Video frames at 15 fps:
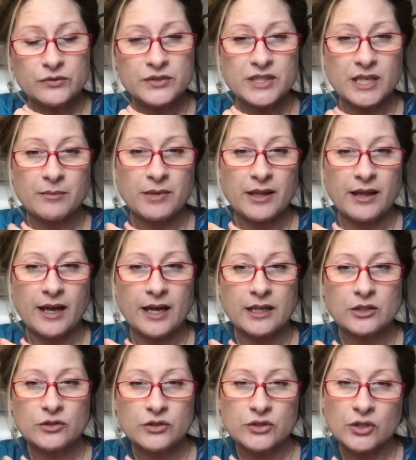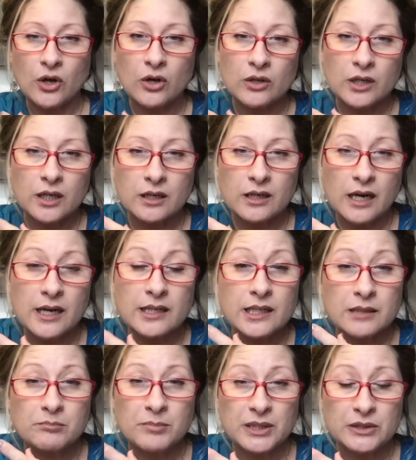some of that, you saw gunk
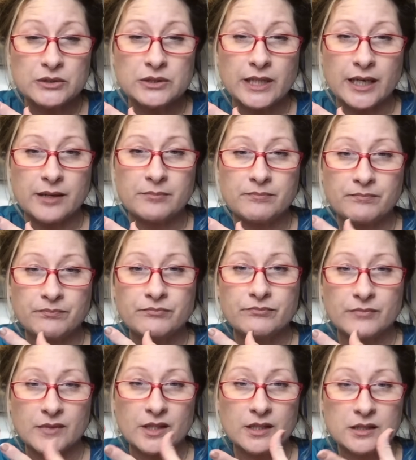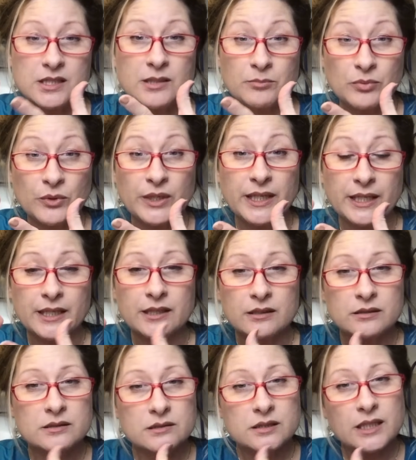and buildup, debris
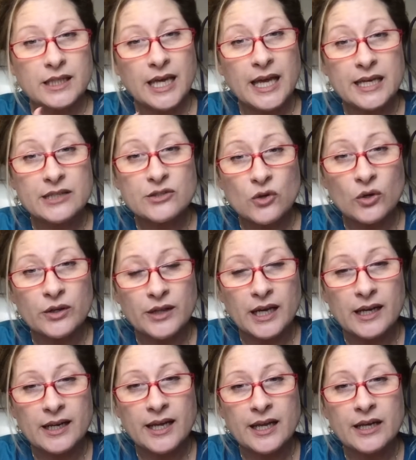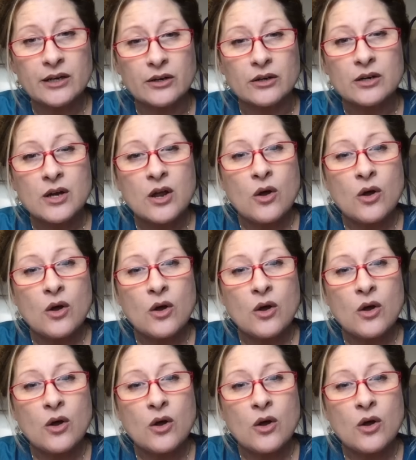caked on that hair.